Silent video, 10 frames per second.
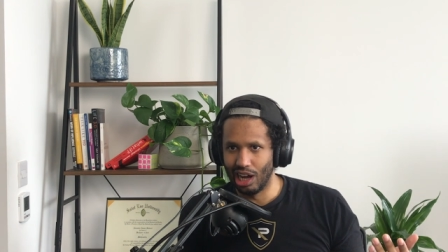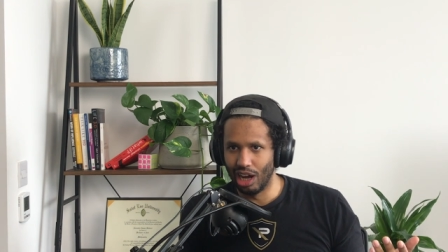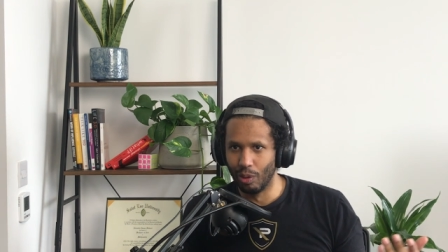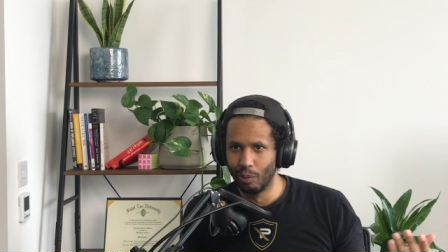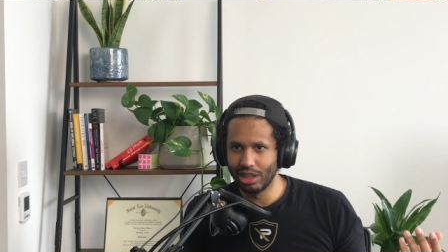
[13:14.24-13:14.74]

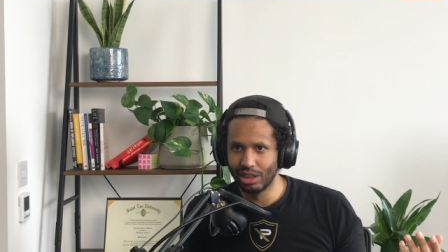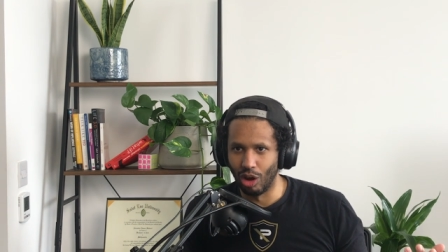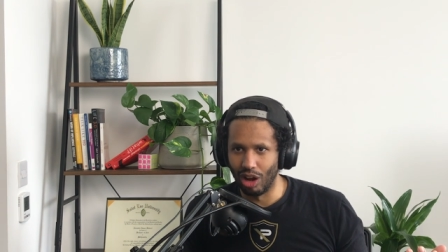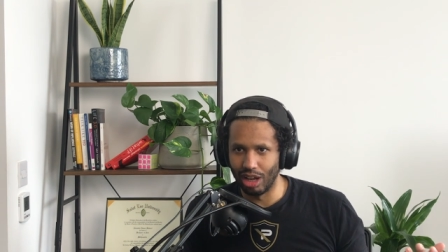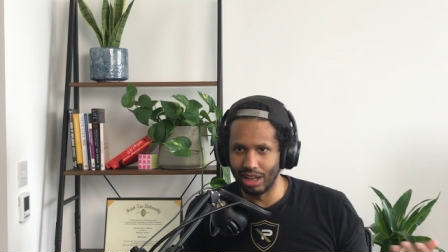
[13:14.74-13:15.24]
are we
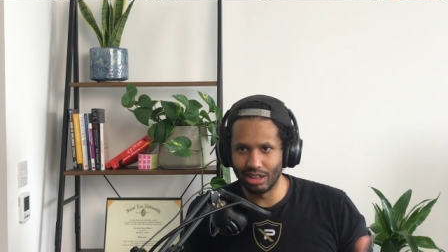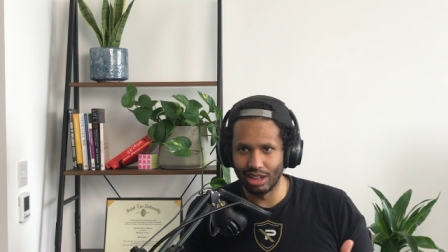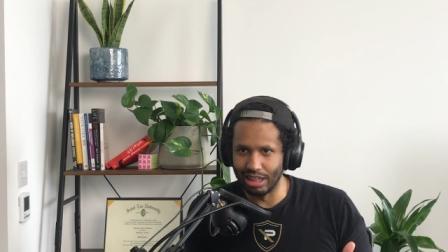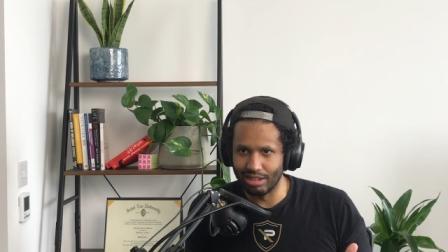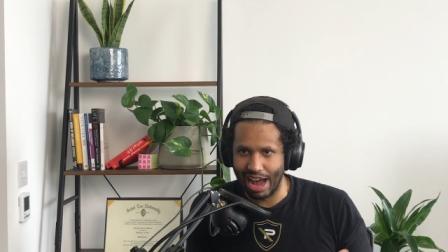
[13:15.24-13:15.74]
not. It,
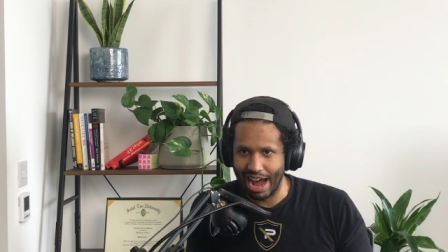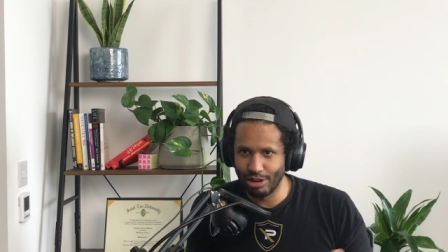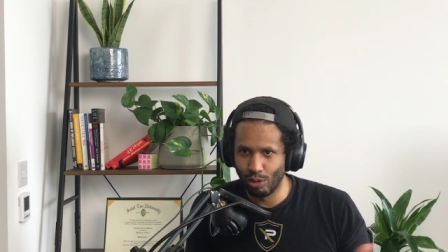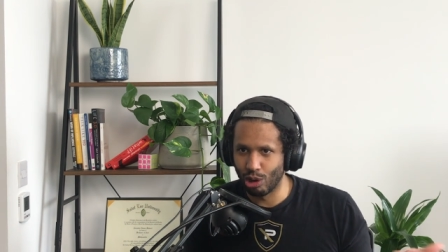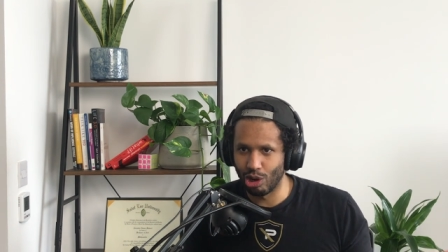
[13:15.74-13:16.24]
it's
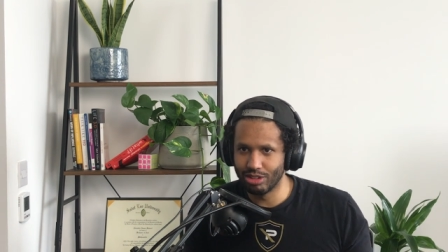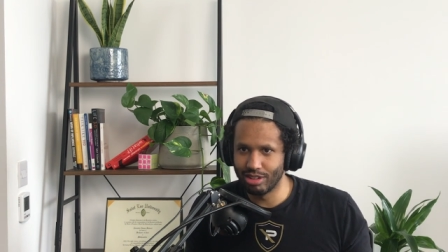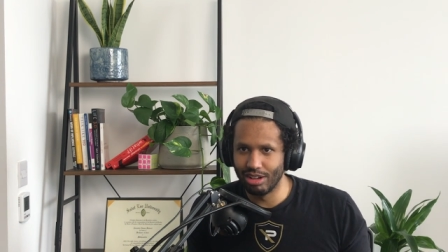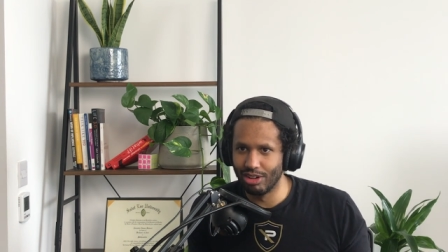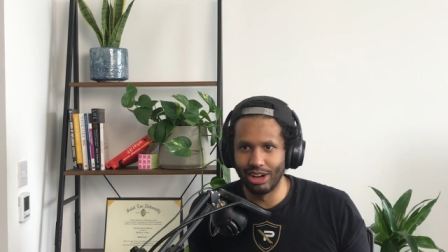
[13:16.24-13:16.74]
adult
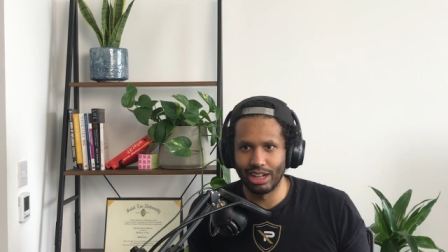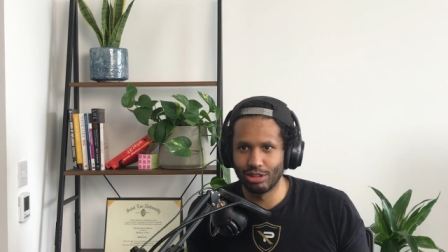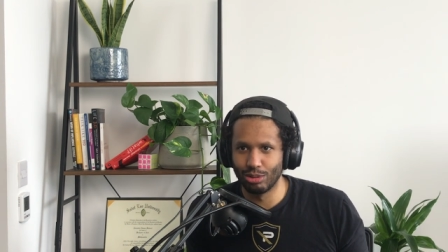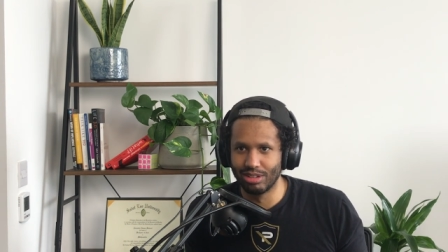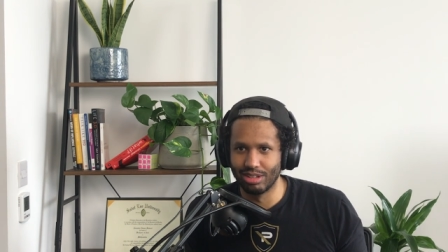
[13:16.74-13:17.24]
content not allowed
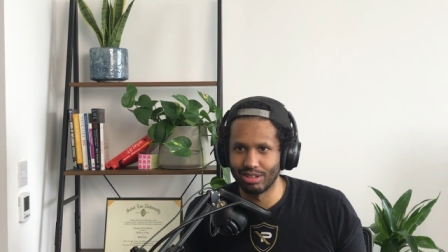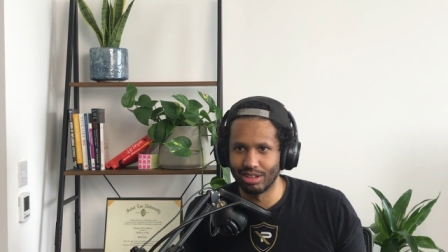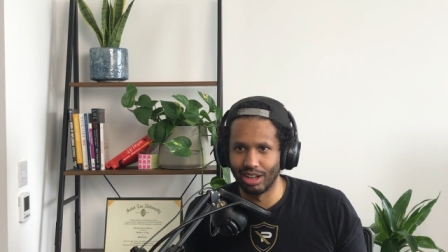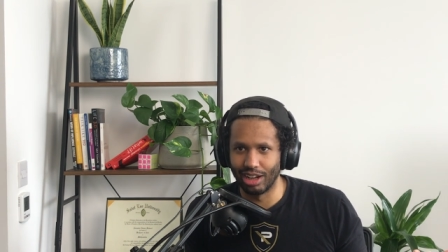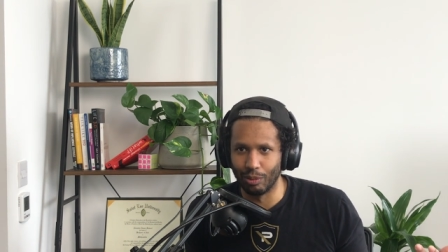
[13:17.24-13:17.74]
to exist
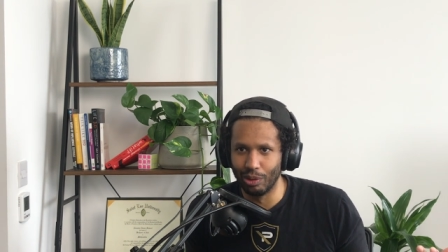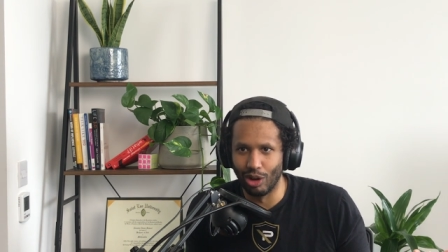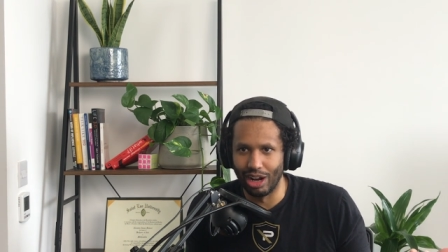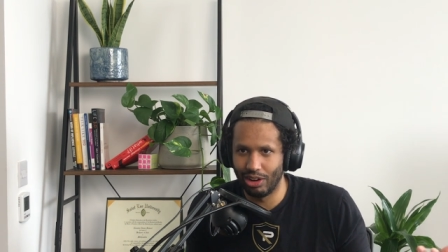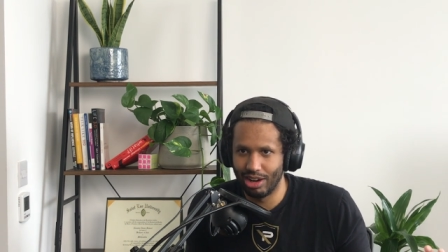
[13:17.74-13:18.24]
in. Like, are we
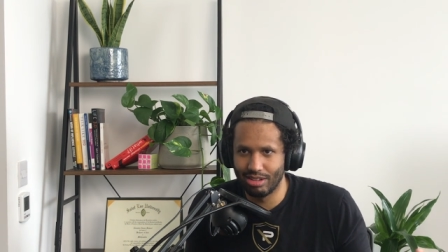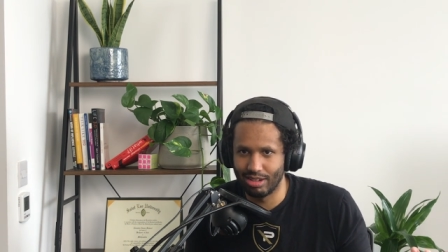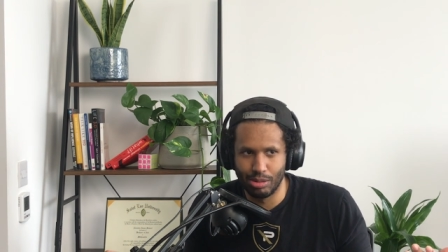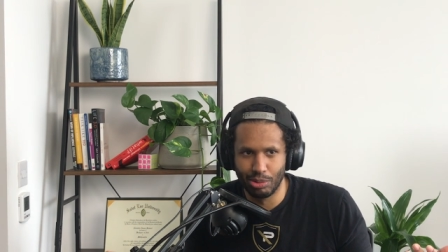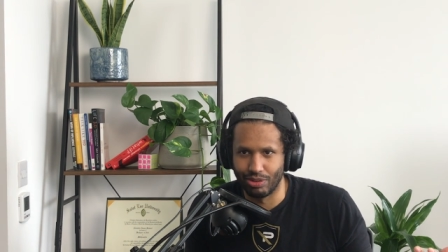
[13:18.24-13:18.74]
not allowed entertainment